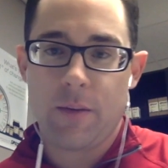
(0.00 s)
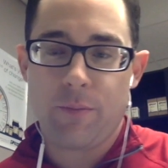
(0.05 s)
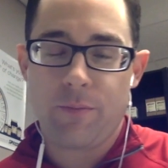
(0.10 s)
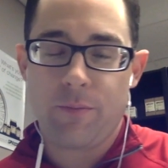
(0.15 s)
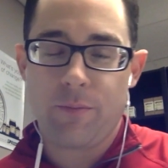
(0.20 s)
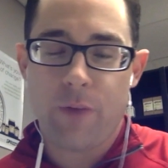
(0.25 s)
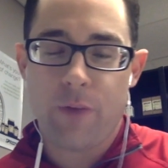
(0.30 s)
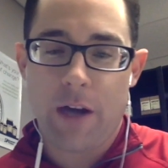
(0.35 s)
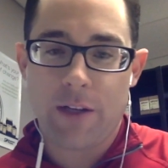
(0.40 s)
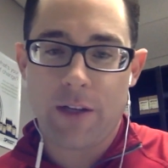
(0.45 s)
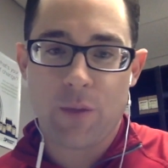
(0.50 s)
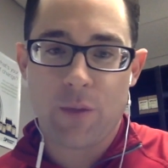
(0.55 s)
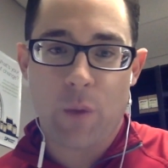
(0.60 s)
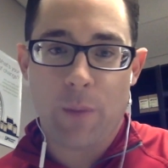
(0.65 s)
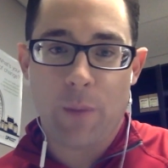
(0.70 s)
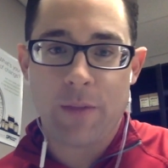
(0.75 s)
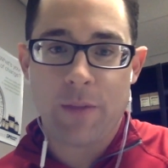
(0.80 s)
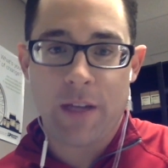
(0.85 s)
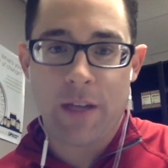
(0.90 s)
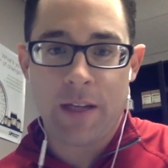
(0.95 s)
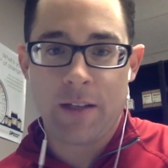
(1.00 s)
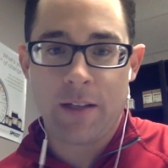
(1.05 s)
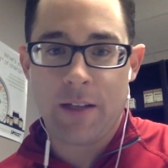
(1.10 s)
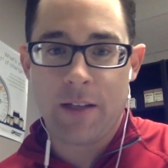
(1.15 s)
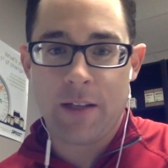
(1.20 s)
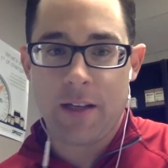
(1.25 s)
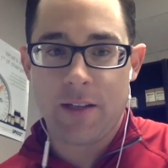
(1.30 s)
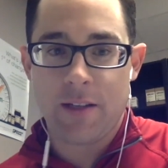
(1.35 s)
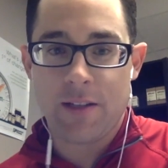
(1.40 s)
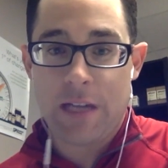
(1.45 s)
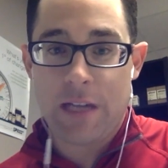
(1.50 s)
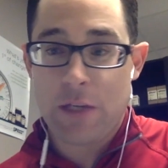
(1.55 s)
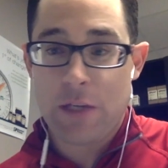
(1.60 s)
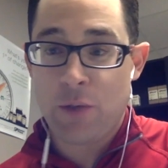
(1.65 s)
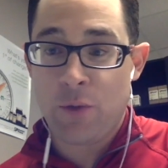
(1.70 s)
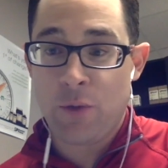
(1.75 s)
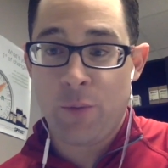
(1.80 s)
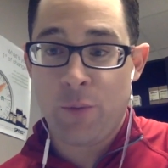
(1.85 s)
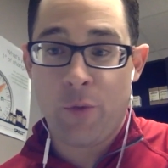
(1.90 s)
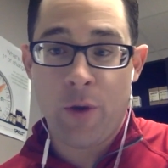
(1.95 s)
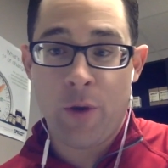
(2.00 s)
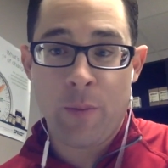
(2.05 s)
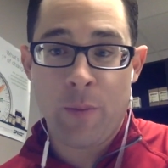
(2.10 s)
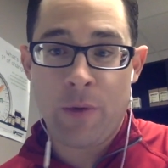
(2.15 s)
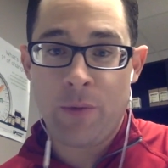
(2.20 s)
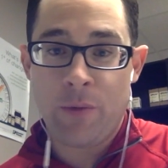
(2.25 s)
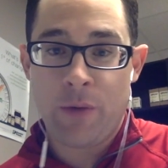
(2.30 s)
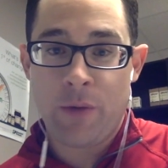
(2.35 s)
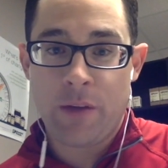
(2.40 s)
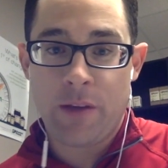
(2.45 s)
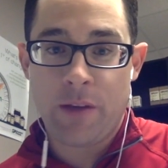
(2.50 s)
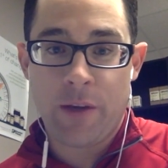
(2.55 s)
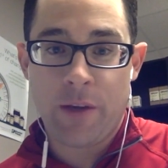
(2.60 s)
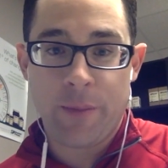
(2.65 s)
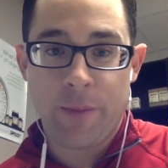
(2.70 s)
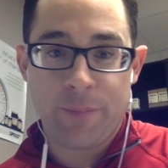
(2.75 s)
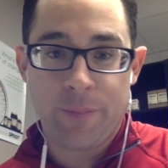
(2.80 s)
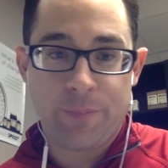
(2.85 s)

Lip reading: practice website and schedule an appointment right there.